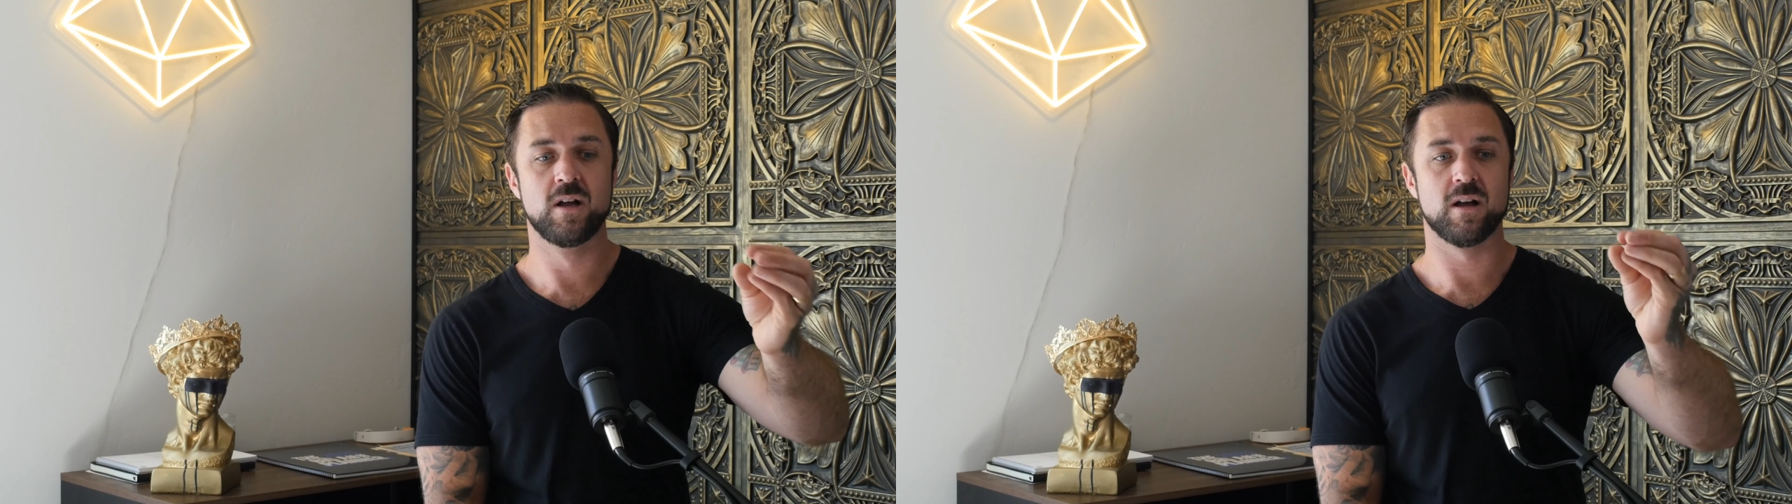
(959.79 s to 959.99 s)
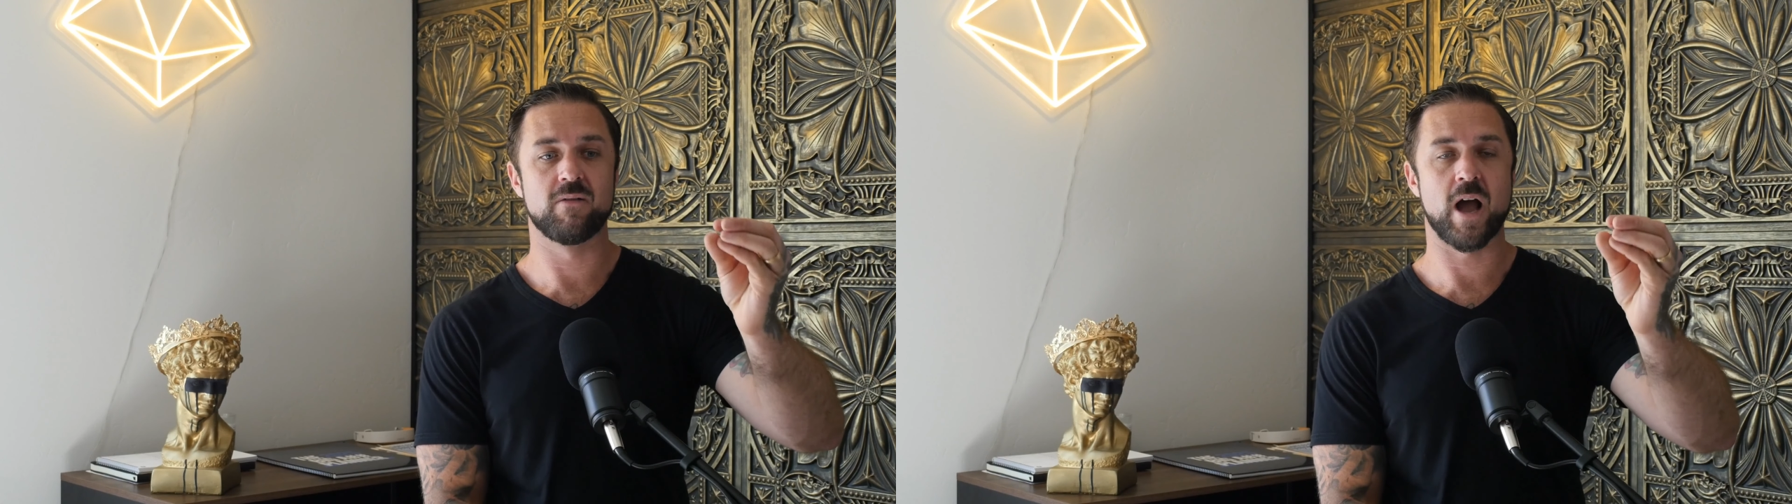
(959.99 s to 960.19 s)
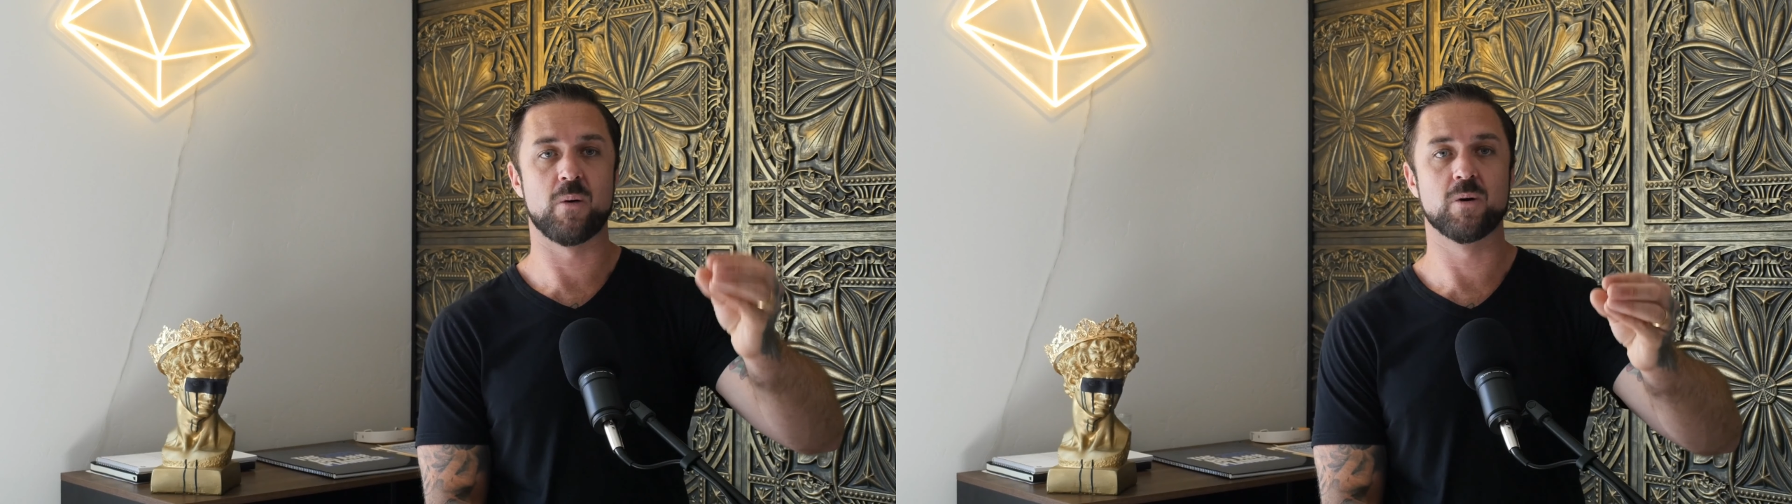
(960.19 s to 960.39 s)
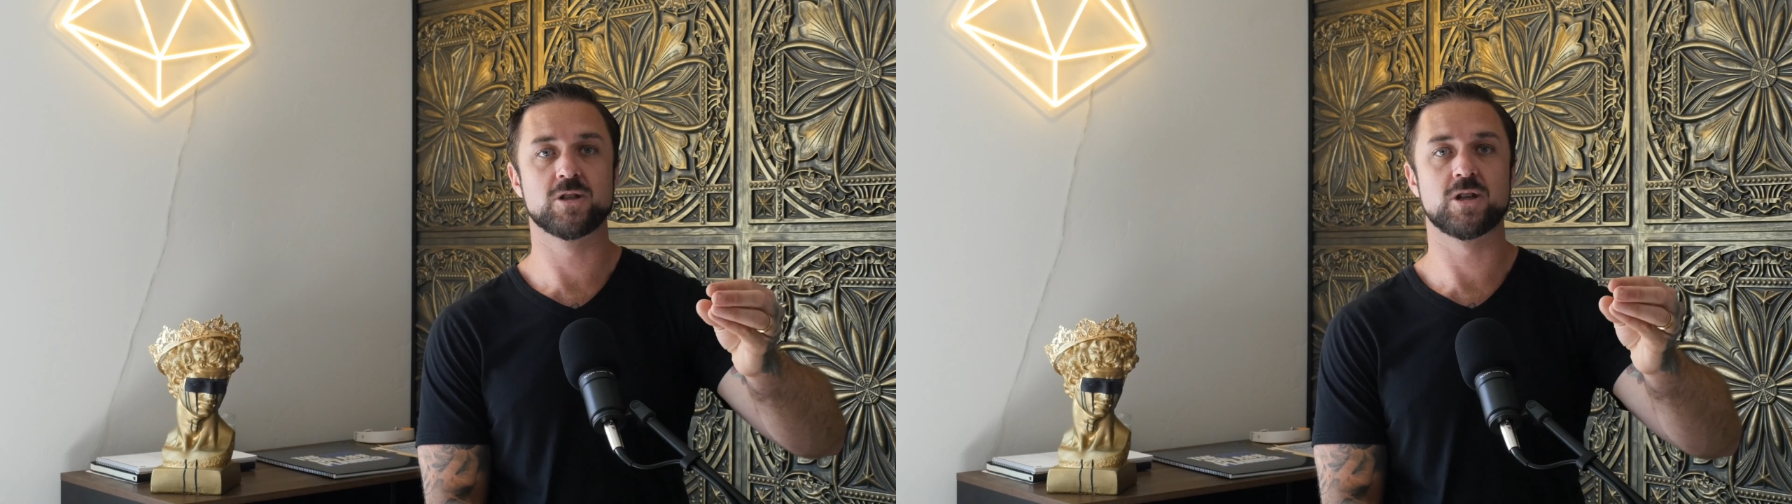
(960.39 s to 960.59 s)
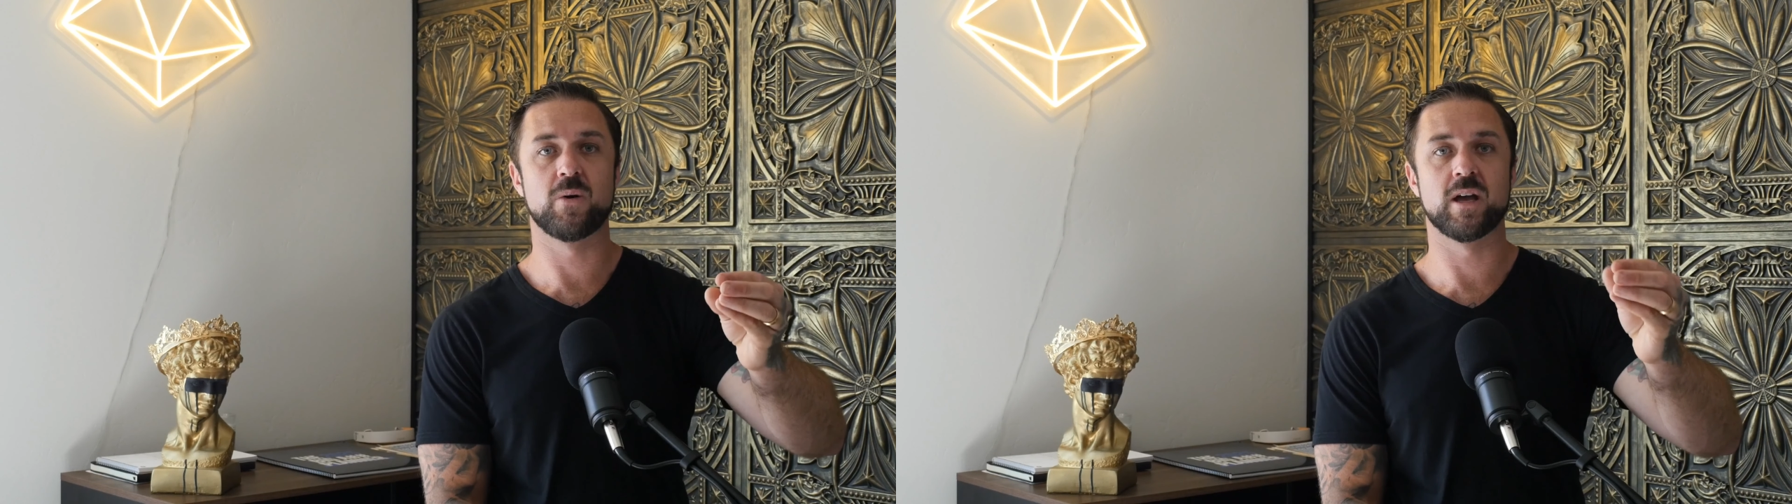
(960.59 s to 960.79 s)
of how we're
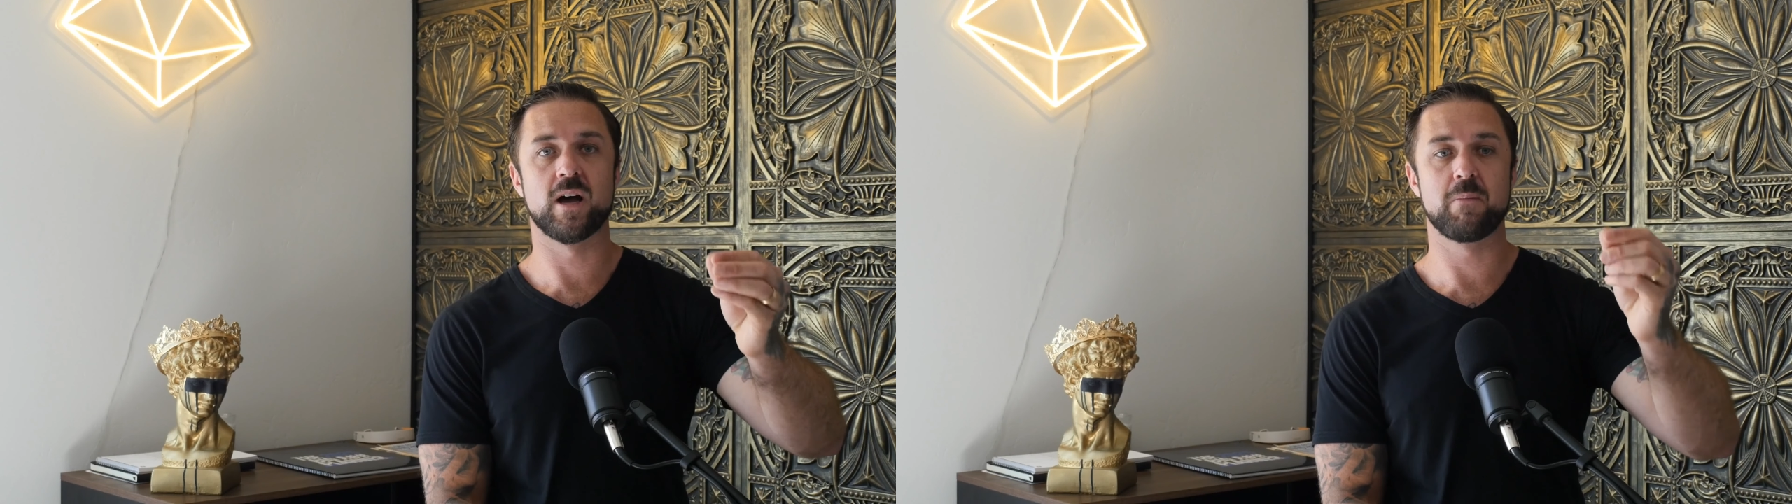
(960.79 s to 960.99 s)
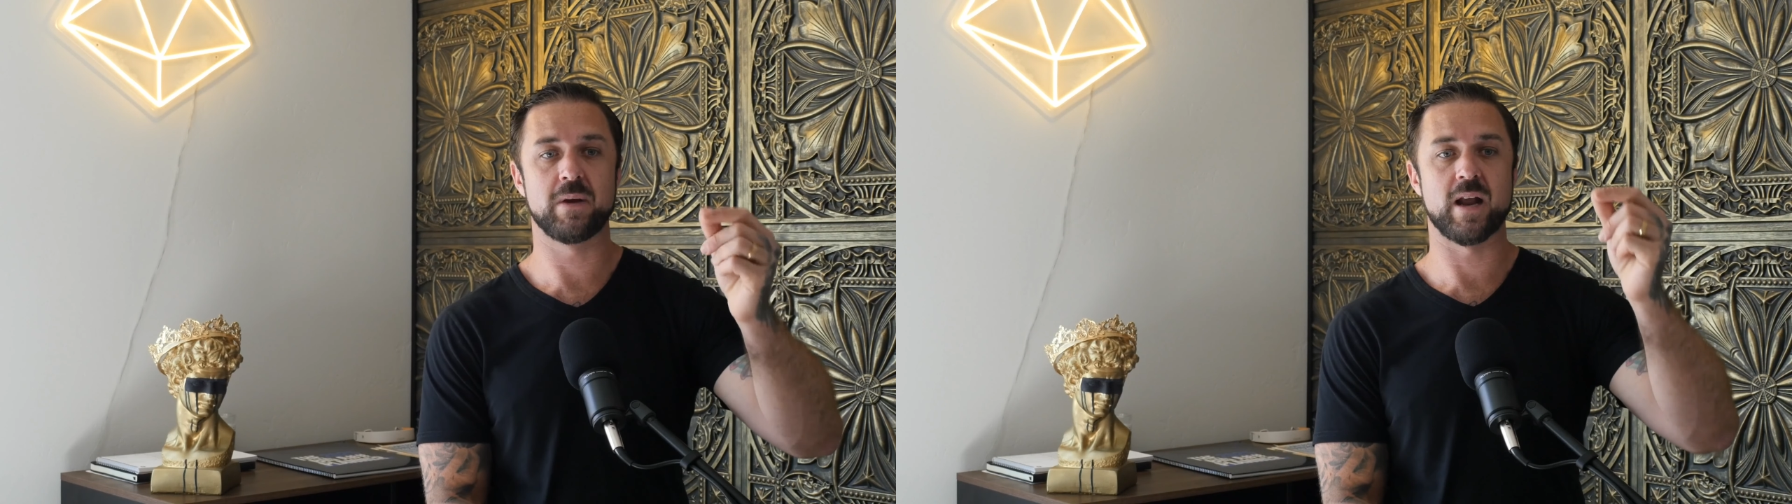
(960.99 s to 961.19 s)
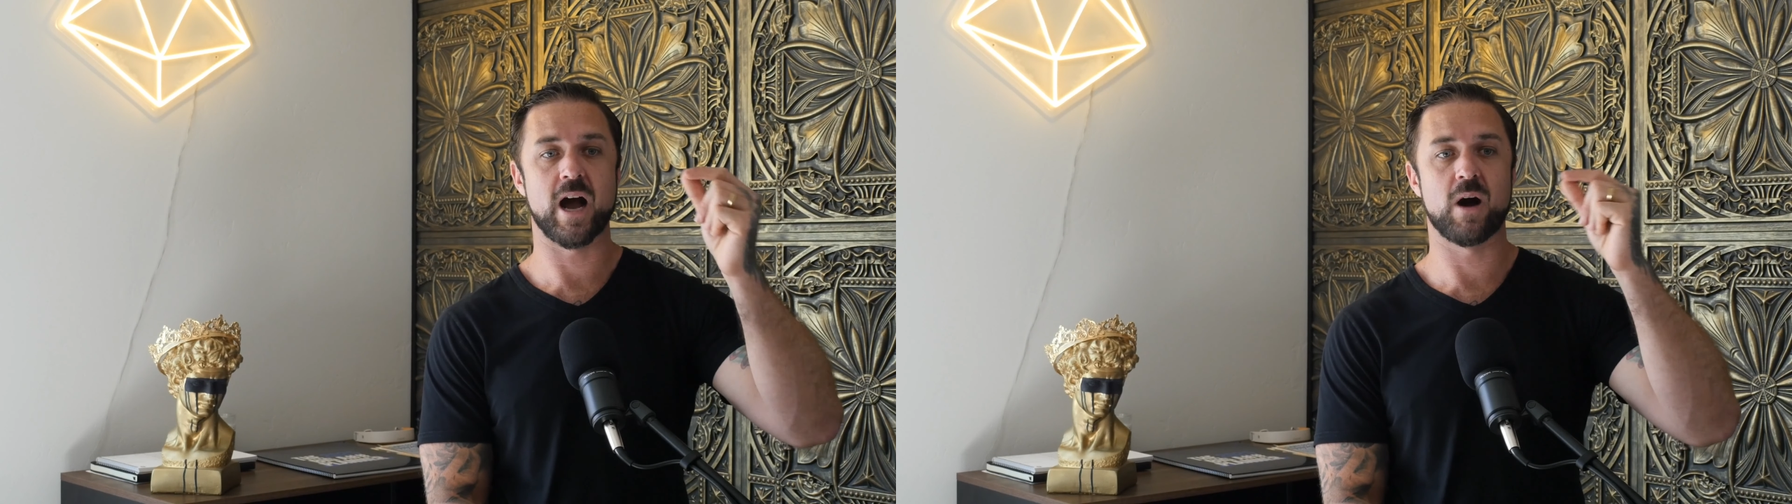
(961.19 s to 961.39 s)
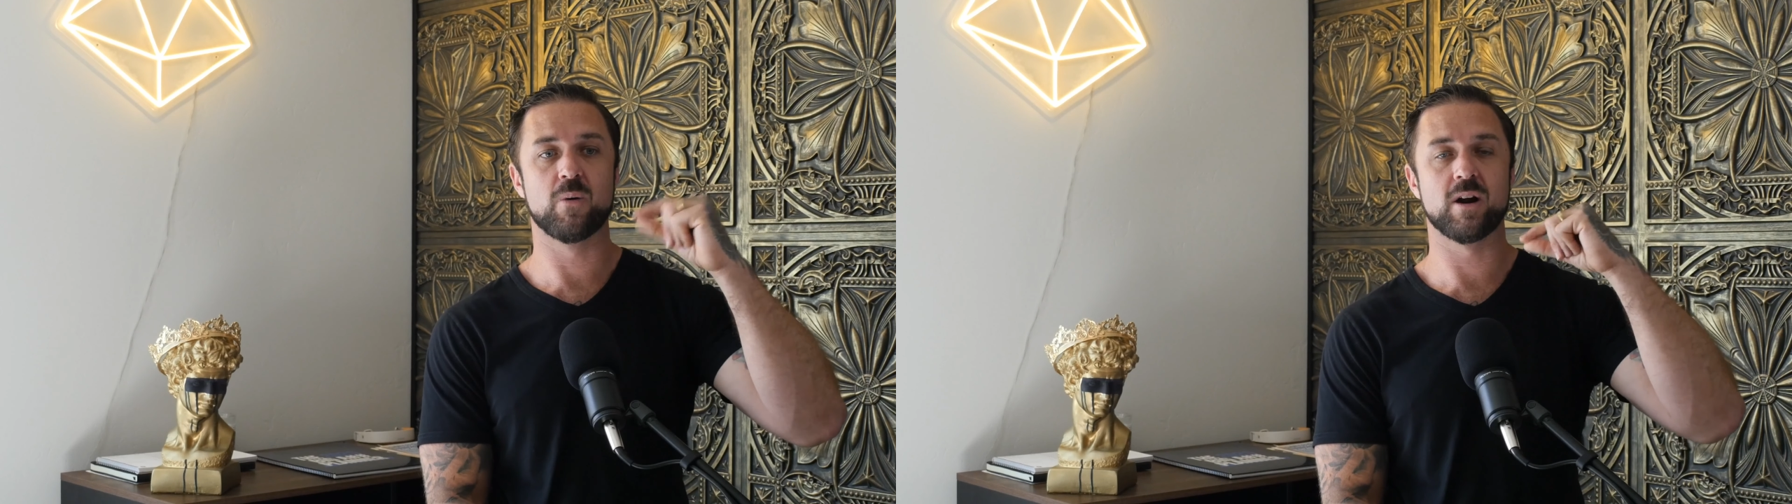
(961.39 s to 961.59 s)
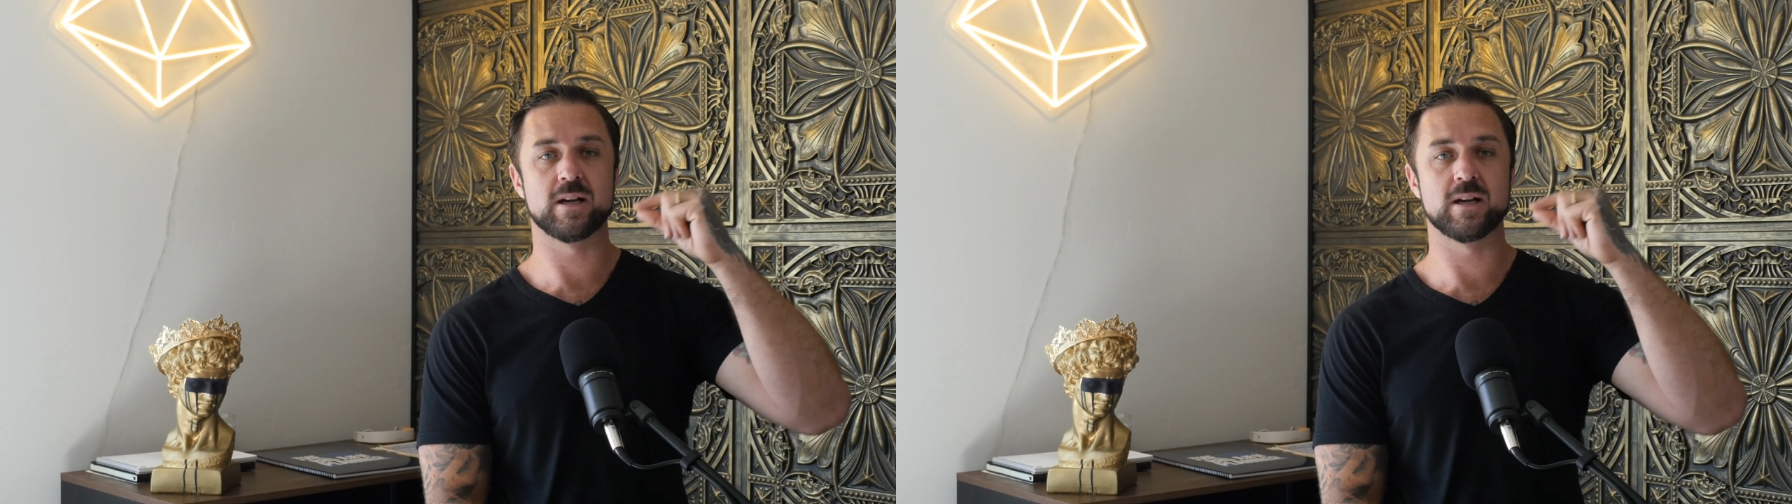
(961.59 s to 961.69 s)
showing up and how we're